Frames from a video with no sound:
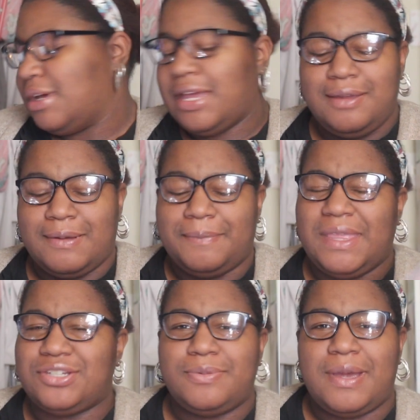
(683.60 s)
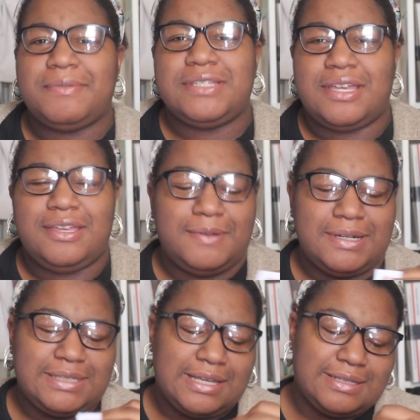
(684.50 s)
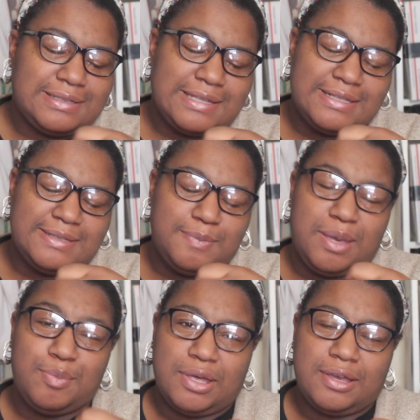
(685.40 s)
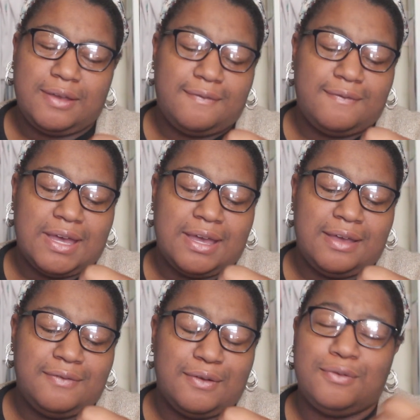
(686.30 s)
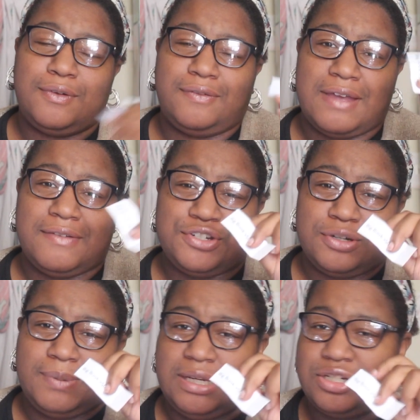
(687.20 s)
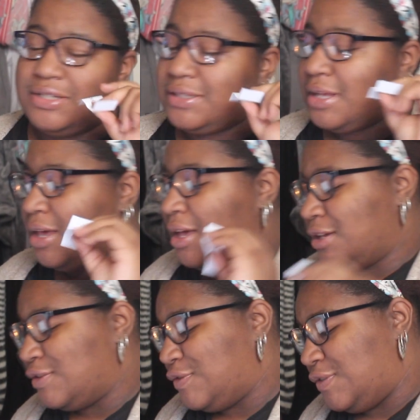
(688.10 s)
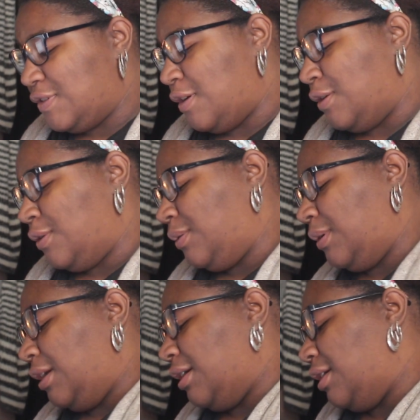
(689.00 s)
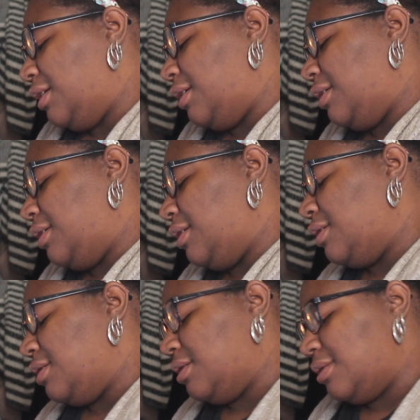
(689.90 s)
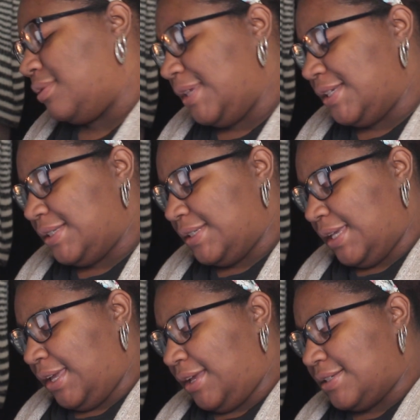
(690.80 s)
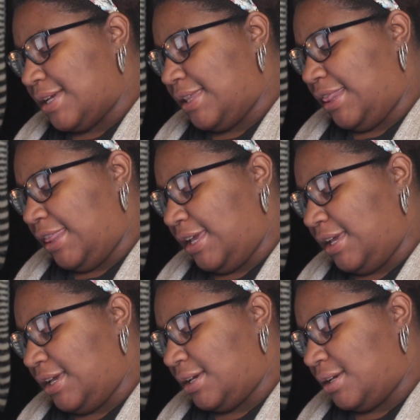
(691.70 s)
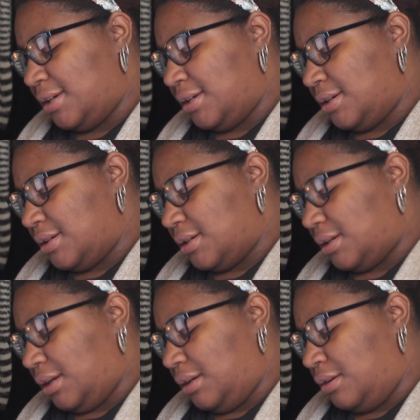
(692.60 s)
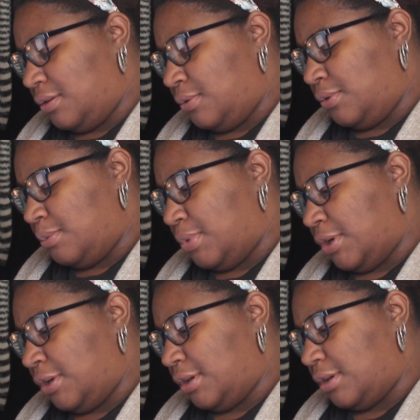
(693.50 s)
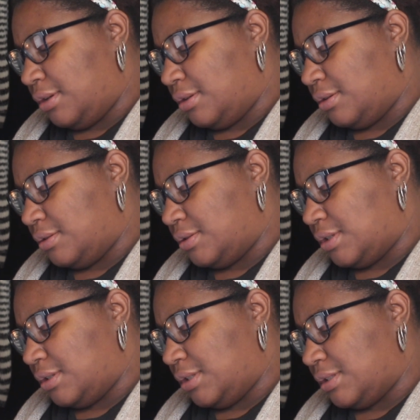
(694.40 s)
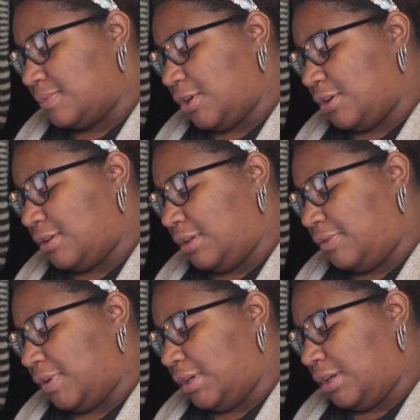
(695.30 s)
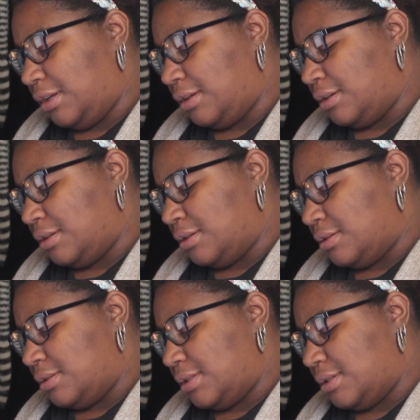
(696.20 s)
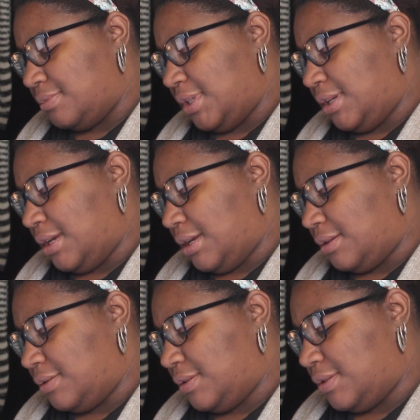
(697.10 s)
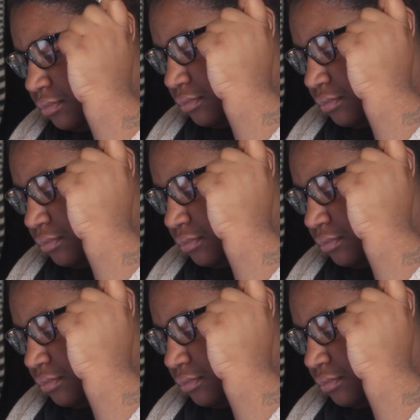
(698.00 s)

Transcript: Anyway, I should probably tell you what it says. It says big book, over 500 pages. So, let me see, because I think I know the book. Hold on, I'm currently reading something else.